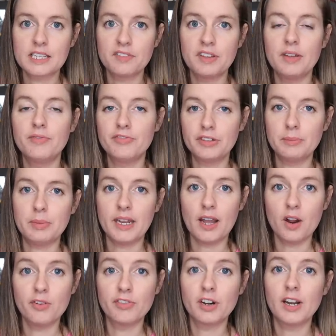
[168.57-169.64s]
of him flipping
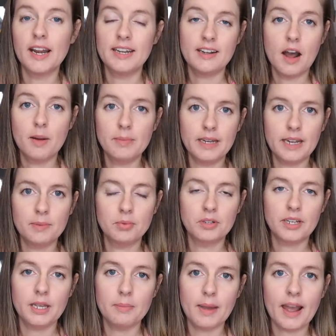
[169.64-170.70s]
over and not being able to
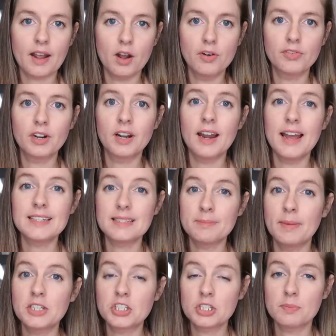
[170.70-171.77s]
get back over as
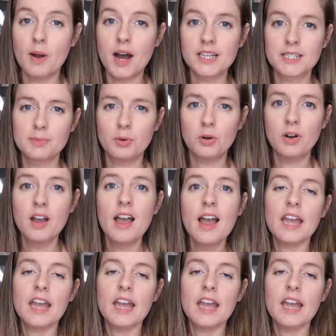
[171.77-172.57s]
much as possible.